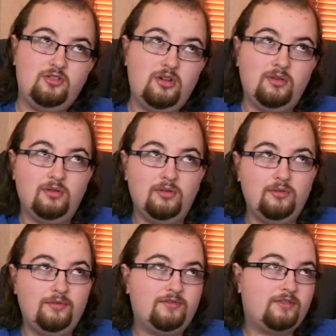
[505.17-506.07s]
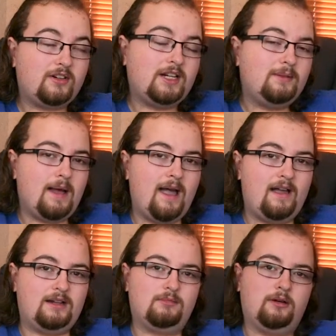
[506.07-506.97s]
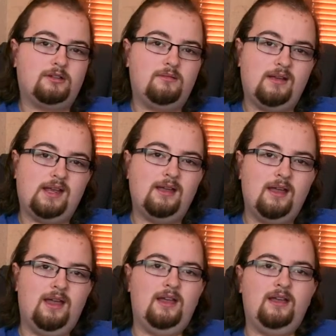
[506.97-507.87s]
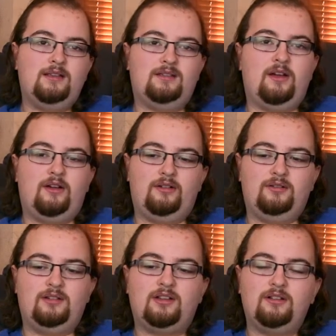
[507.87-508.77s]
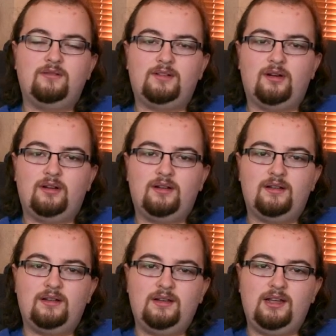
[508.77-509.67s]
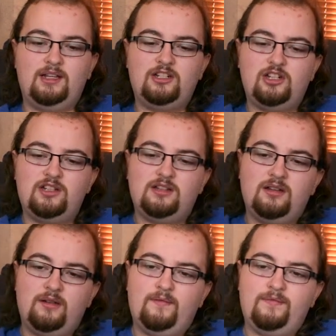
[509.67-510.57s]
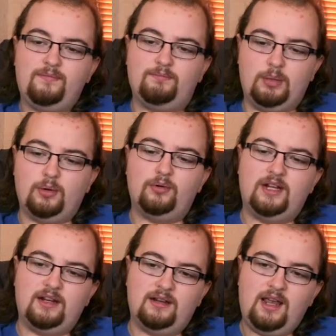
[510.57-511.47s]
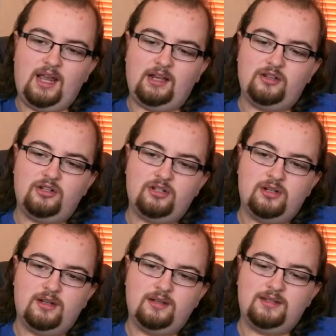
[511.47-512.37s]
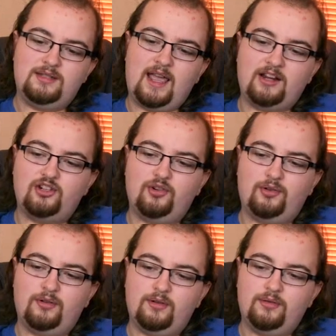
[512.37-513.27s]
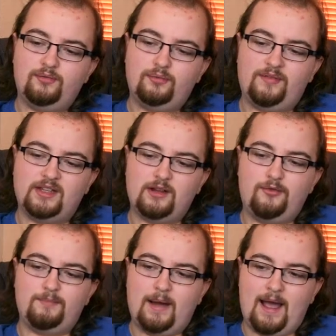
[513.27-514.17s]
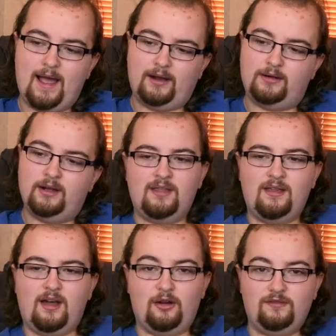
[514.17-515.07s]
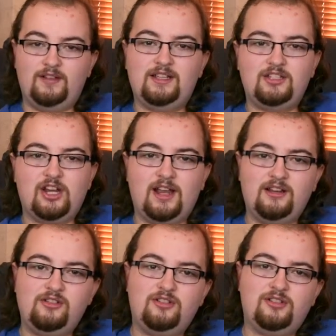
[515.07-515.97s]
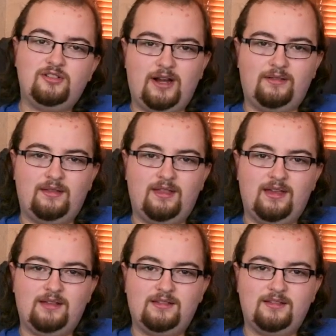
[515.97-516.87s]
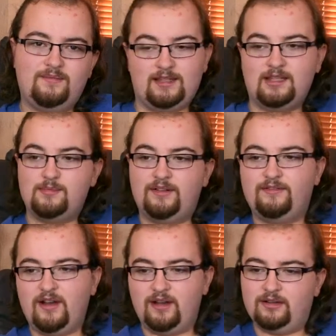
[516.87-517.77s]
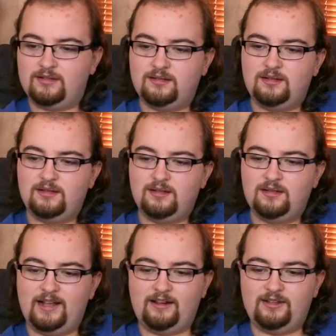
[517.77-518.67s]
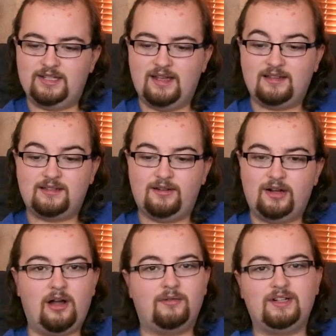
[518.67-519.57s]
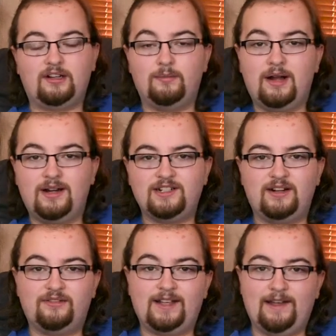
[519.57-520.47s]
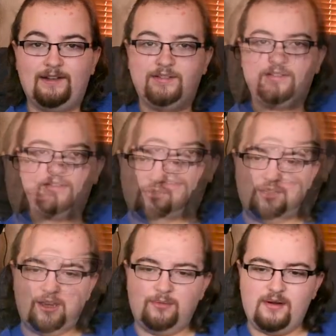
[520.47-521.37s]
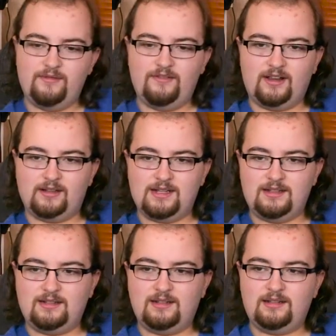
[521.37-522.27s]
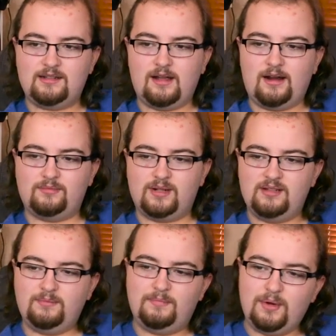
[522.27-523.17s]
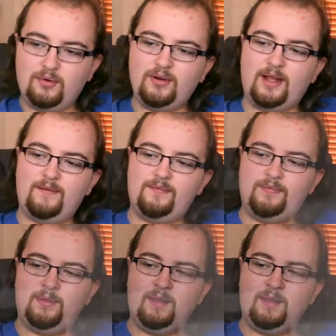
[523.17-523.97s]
2-3 bags possibly. So you could have got each building, each section with its own bag. Hopefully it's changed throughout the years. This is my first Lego set, so I can't really compare it to anything else. I will say one thing is that the design, when you build it,